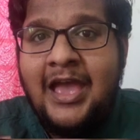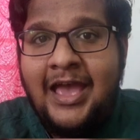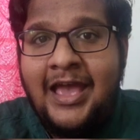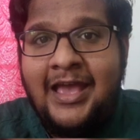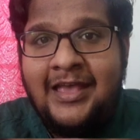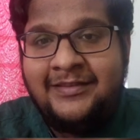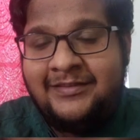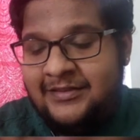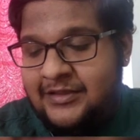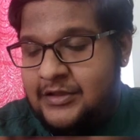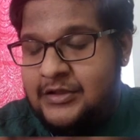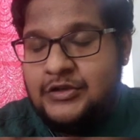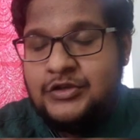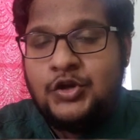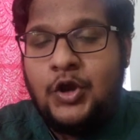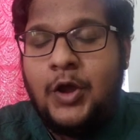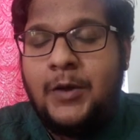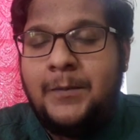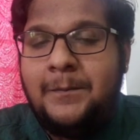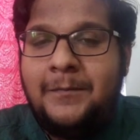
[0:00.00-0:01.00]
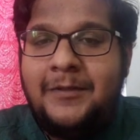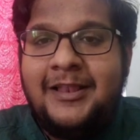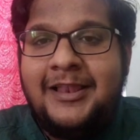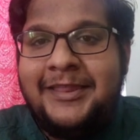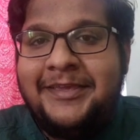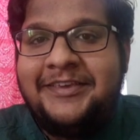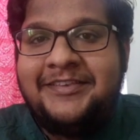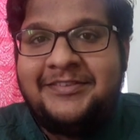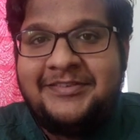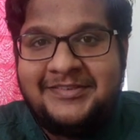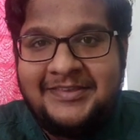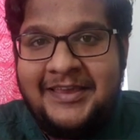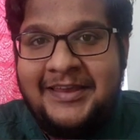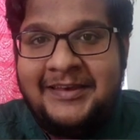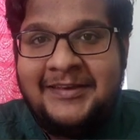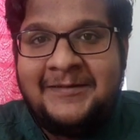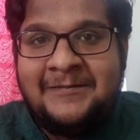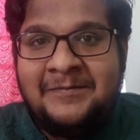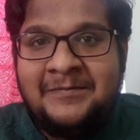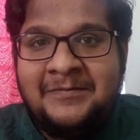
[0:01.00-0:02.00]
As John Billings
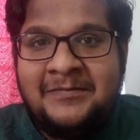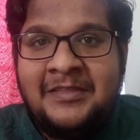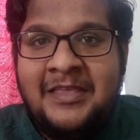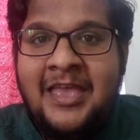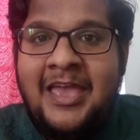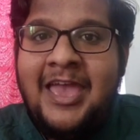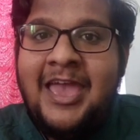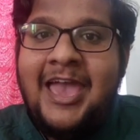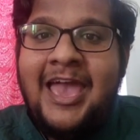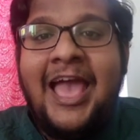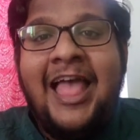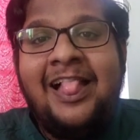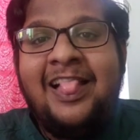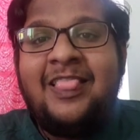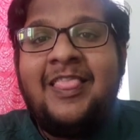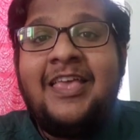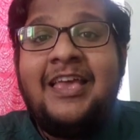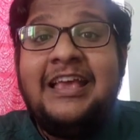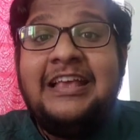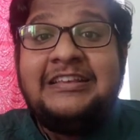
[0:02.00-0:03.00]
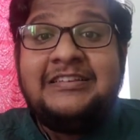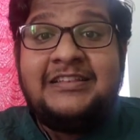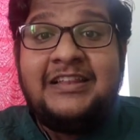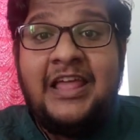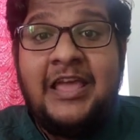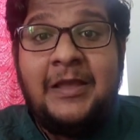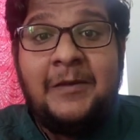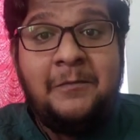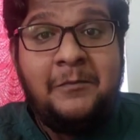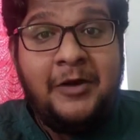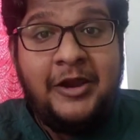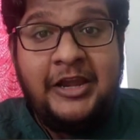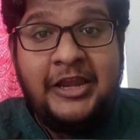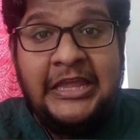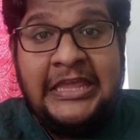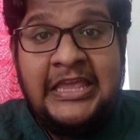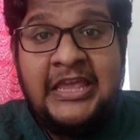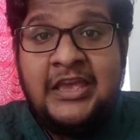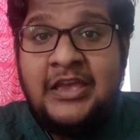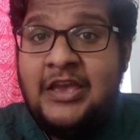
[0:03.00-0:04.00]
said, health is like
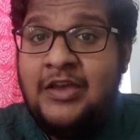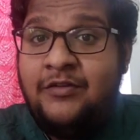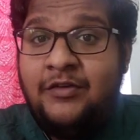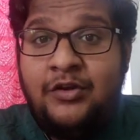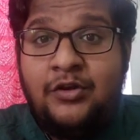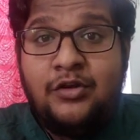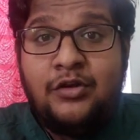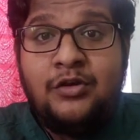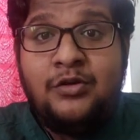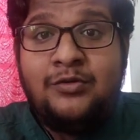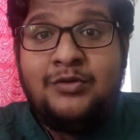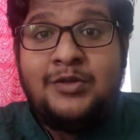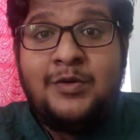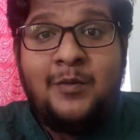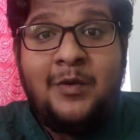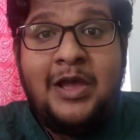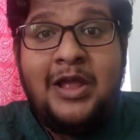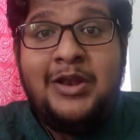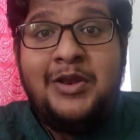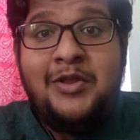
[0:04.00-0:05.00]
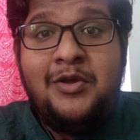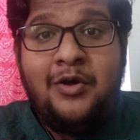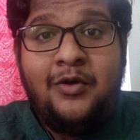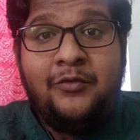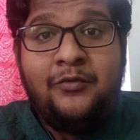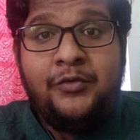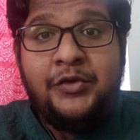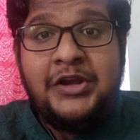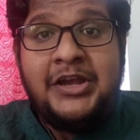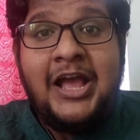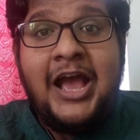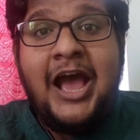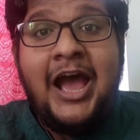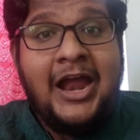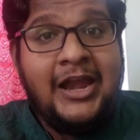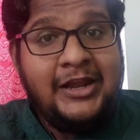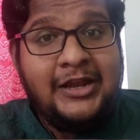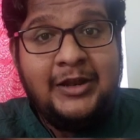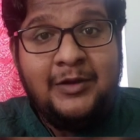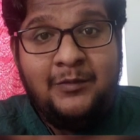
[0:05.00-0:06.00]
money. We don't know the value of it
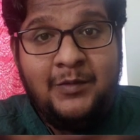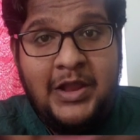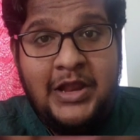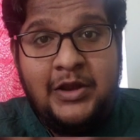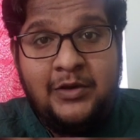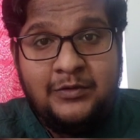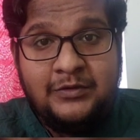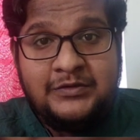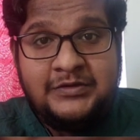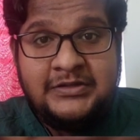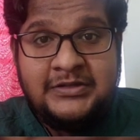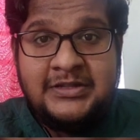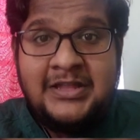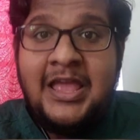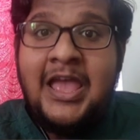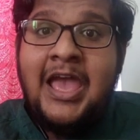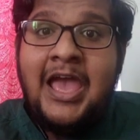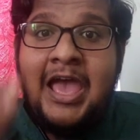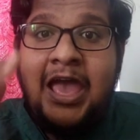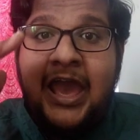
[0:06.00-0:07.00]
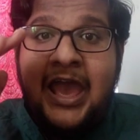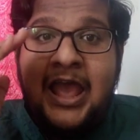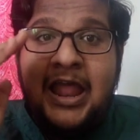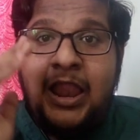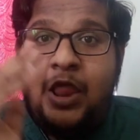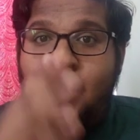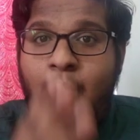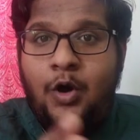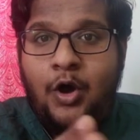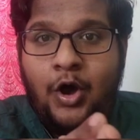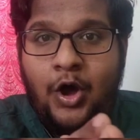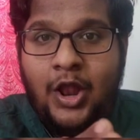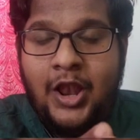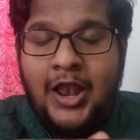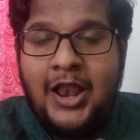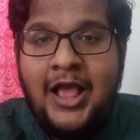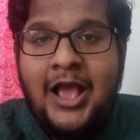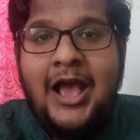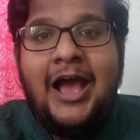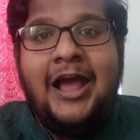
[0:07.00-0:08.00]
until we lose it. Hello
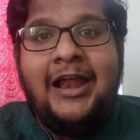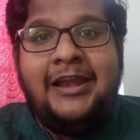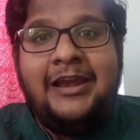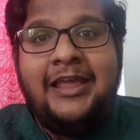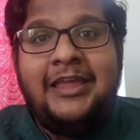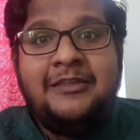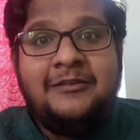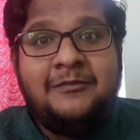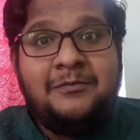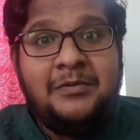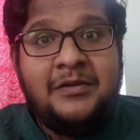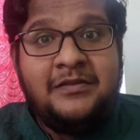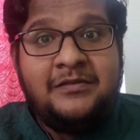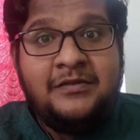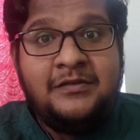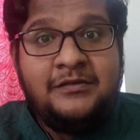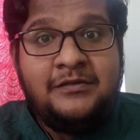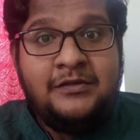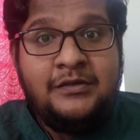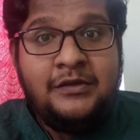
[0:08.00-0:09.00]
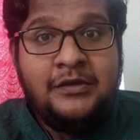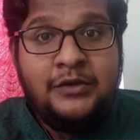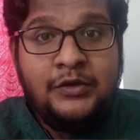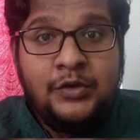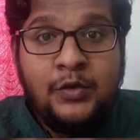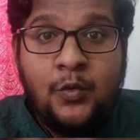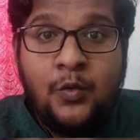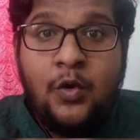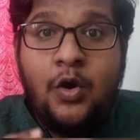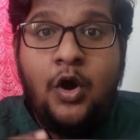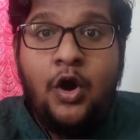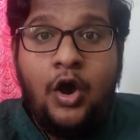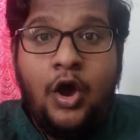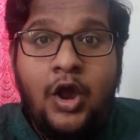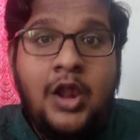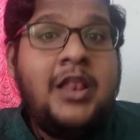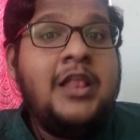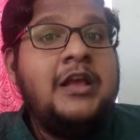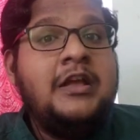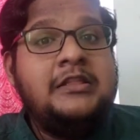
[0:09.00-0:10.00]
all, and nice presenting you
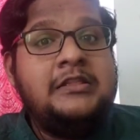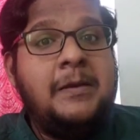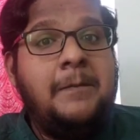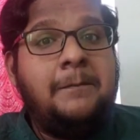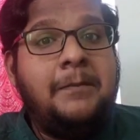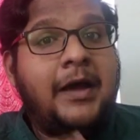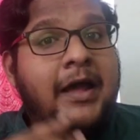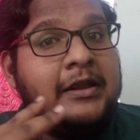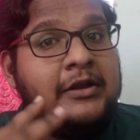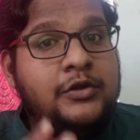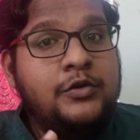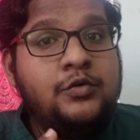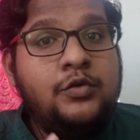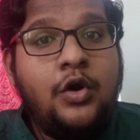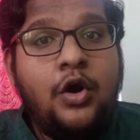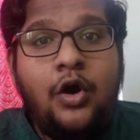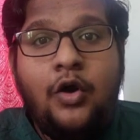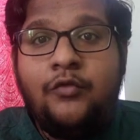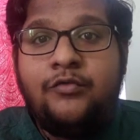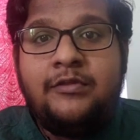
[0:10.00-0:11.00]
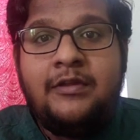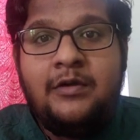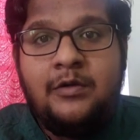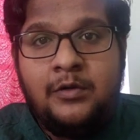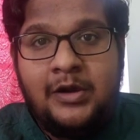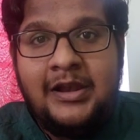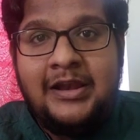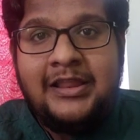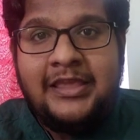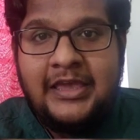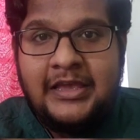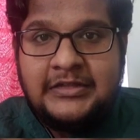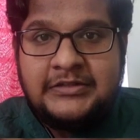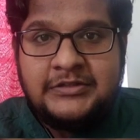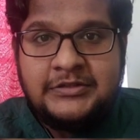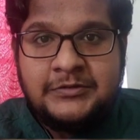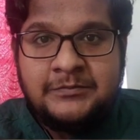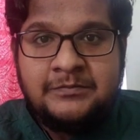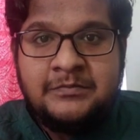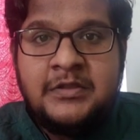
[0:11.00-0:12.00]
all the part 2 of the oral
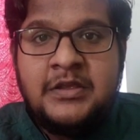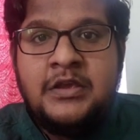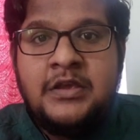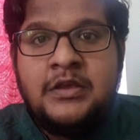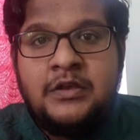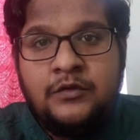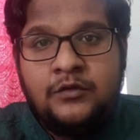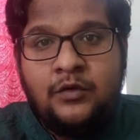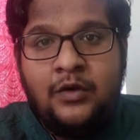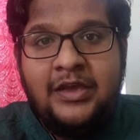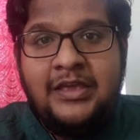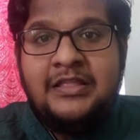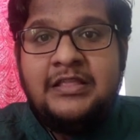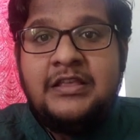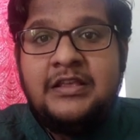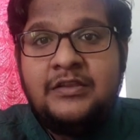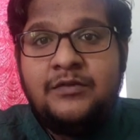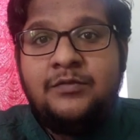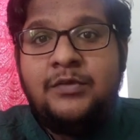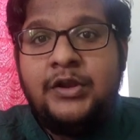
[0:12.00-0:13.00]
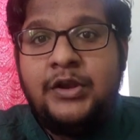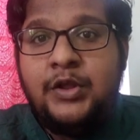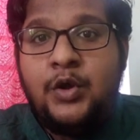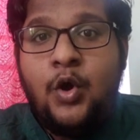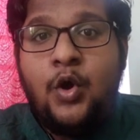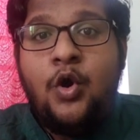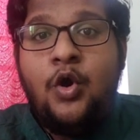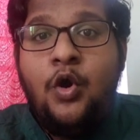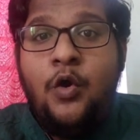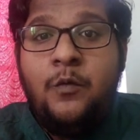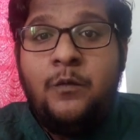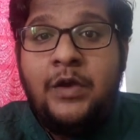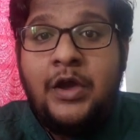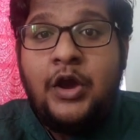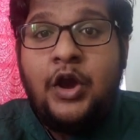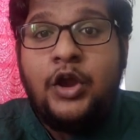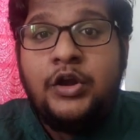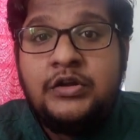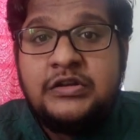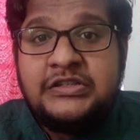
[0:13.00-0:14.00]
cancer. So in this video, we are
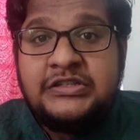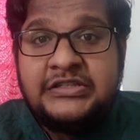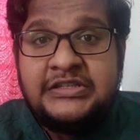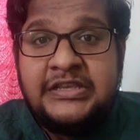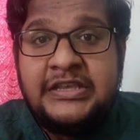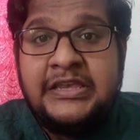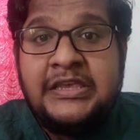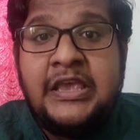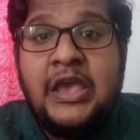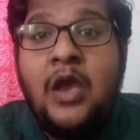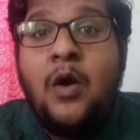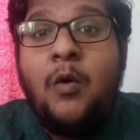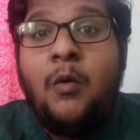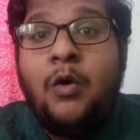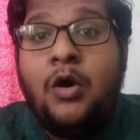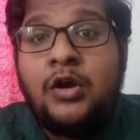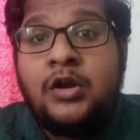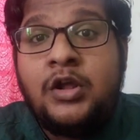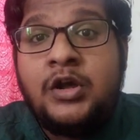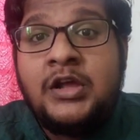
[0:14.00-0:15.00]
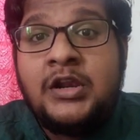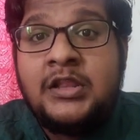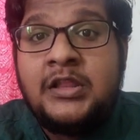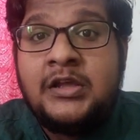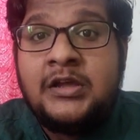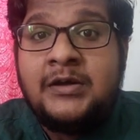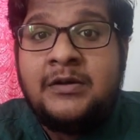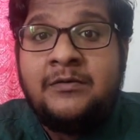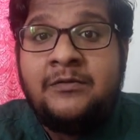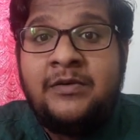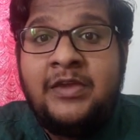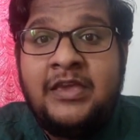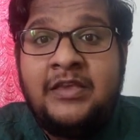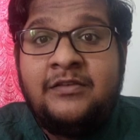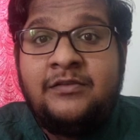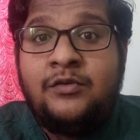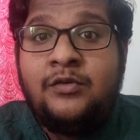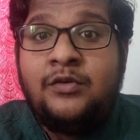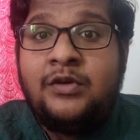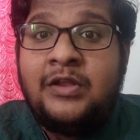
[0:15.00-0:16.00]
going to see what are the
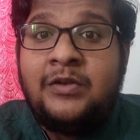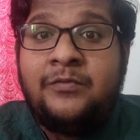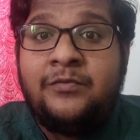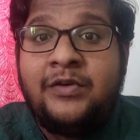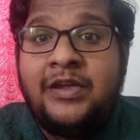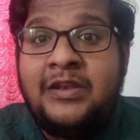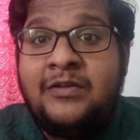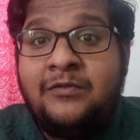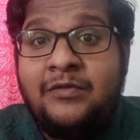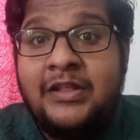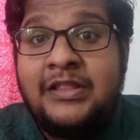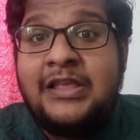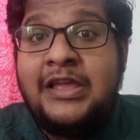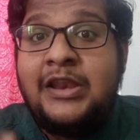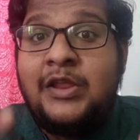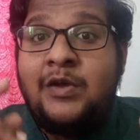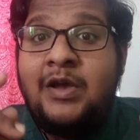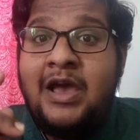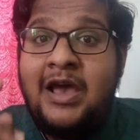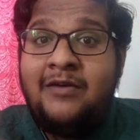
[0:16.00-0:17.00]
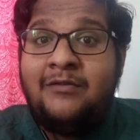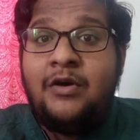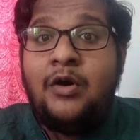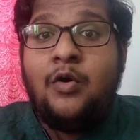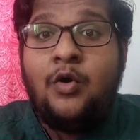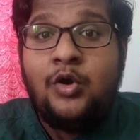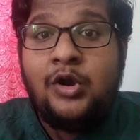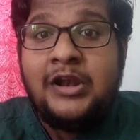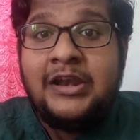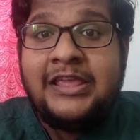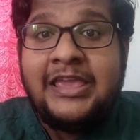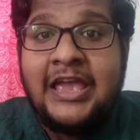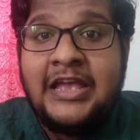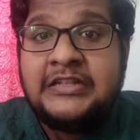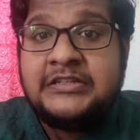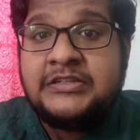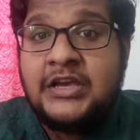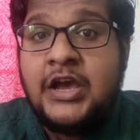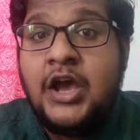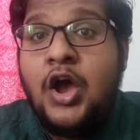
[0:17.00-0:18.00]
ways you can find whether you have a oral
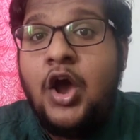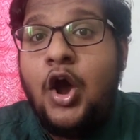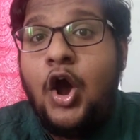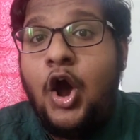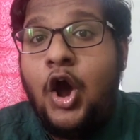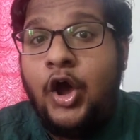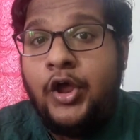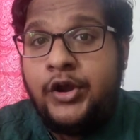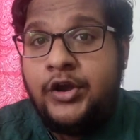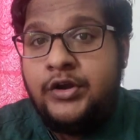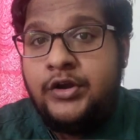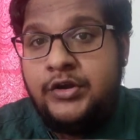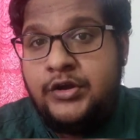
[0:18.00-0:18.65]
cancer or